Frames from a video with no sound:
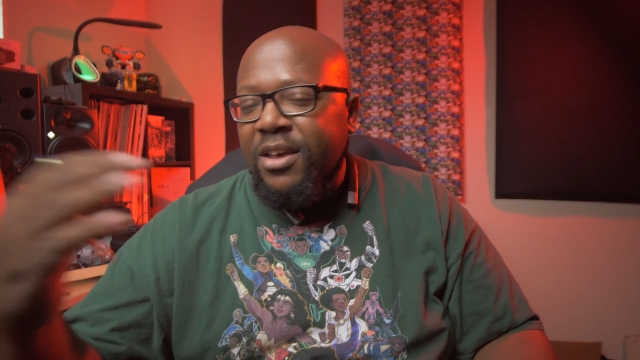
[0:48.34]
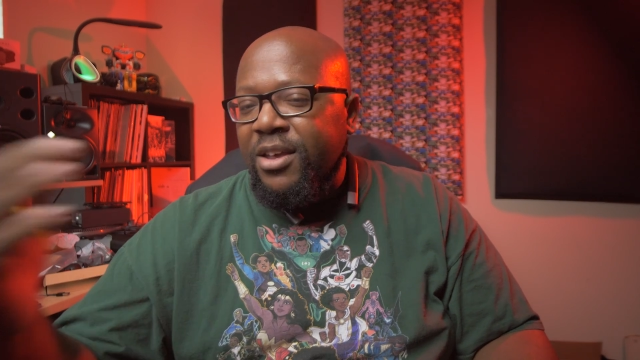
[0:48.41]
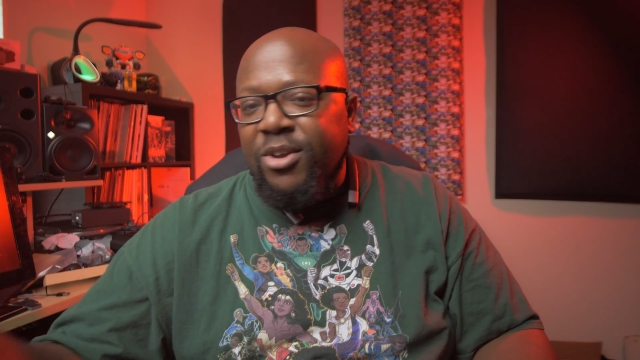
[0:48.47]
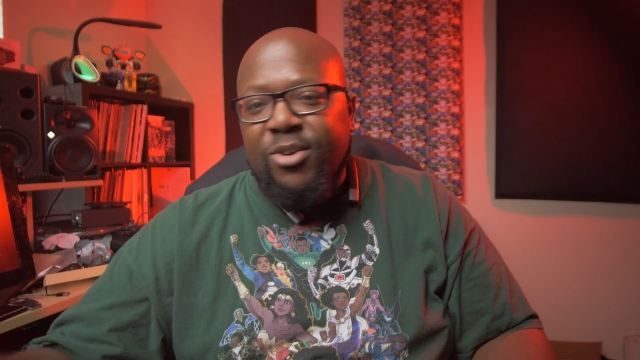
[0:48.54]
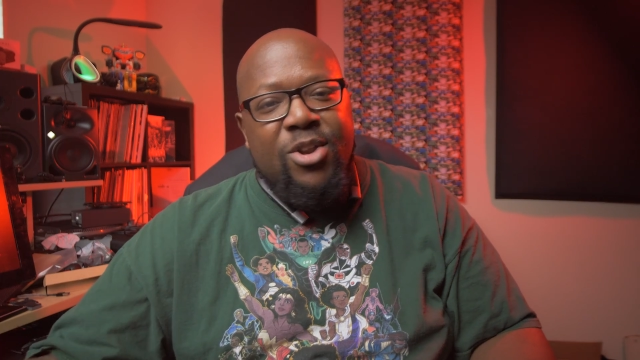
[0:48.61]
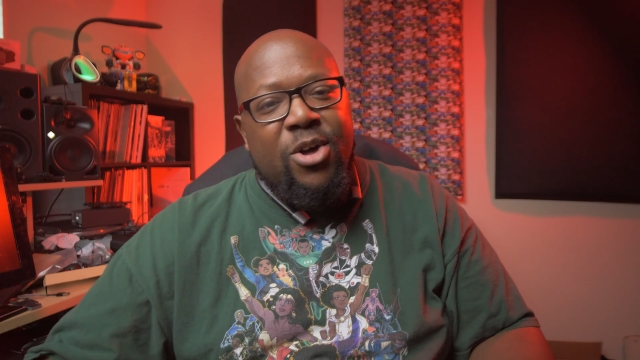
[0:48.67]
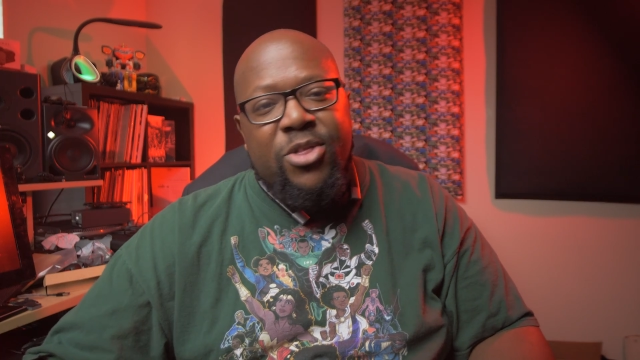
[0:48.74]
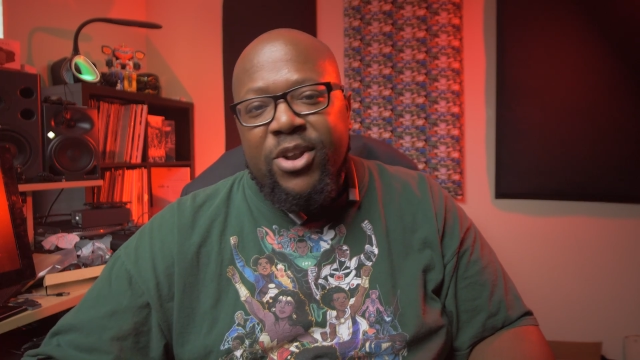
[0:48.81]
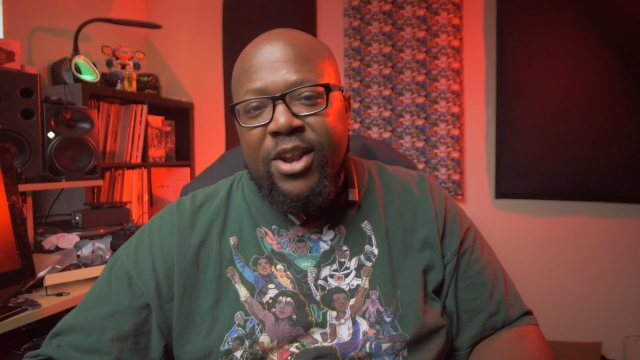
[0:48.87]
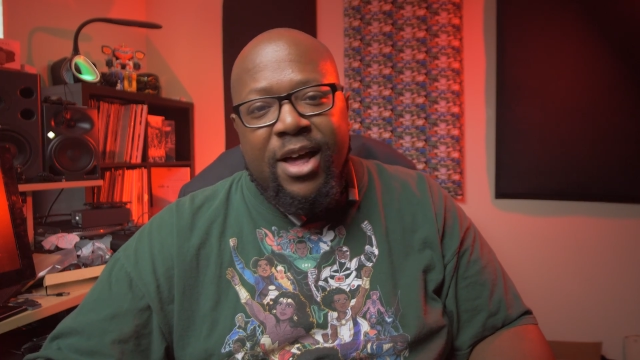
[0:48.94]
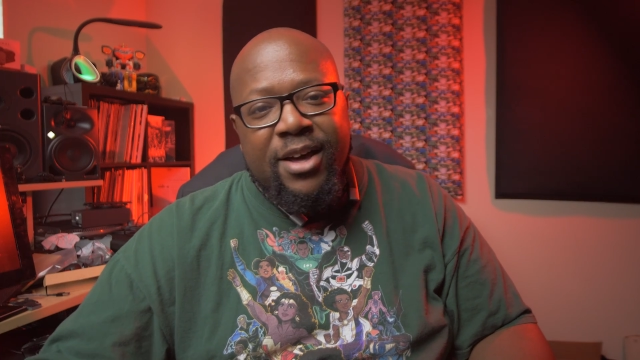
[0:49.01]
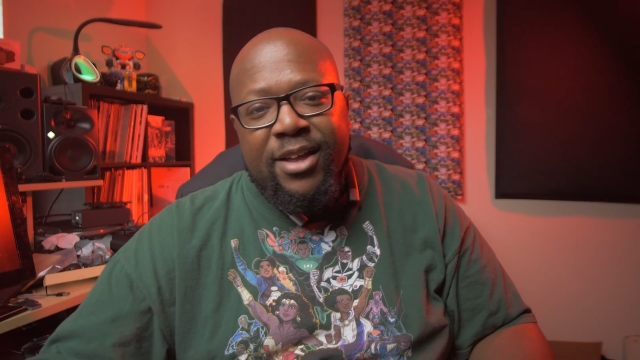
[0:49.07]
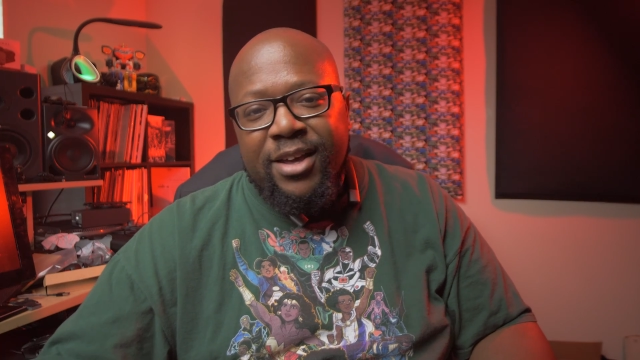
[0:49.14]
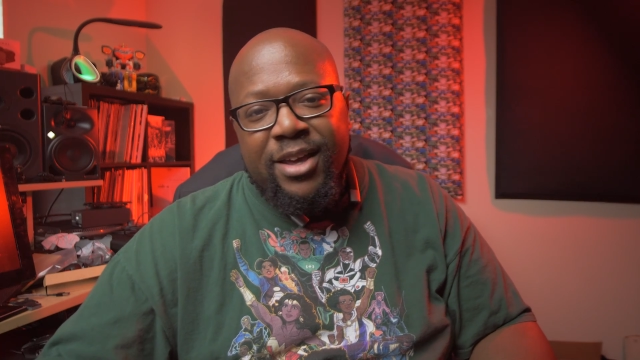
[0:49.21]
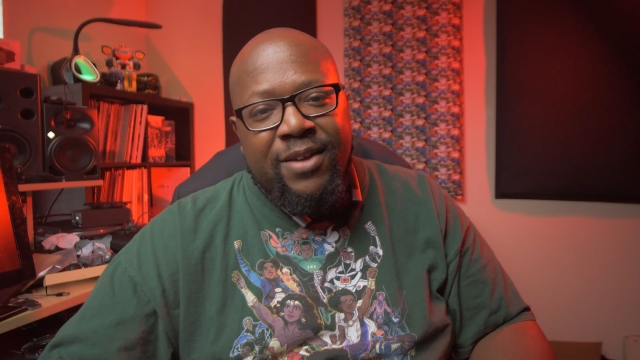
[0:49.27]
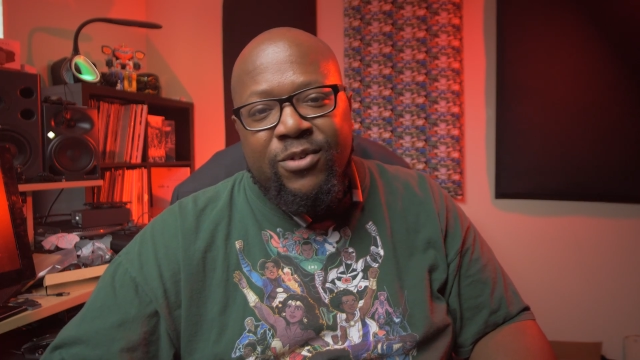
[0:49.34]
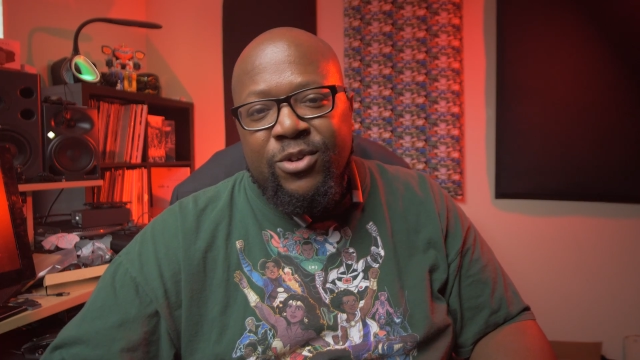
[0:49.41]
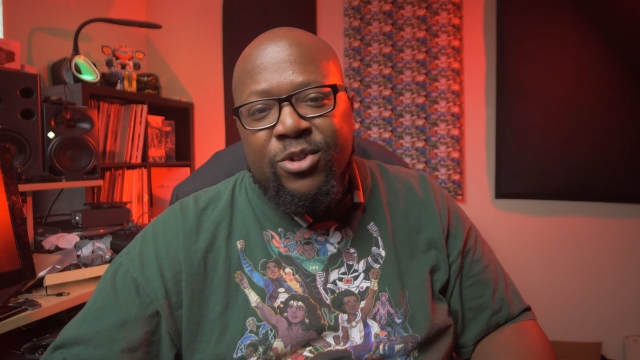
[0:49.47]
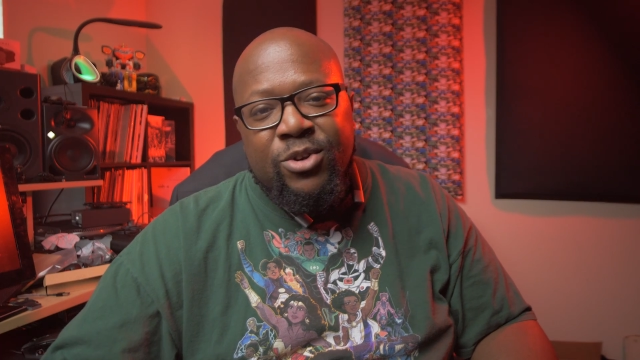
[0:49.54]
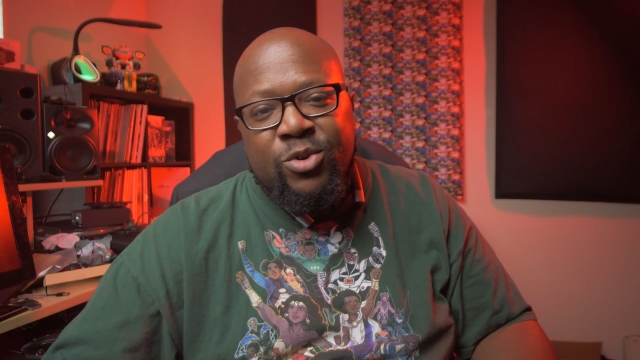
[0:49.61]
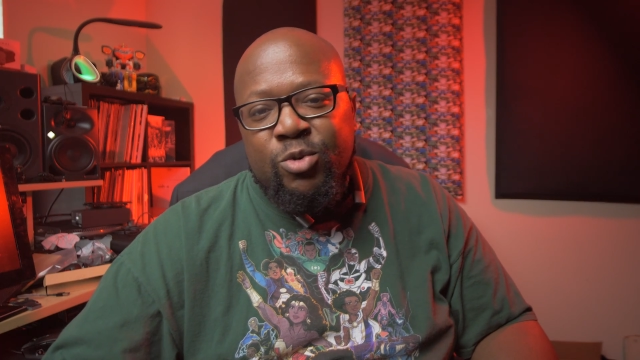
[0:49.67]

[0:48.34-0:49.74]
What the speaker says: You know they're not going to give you the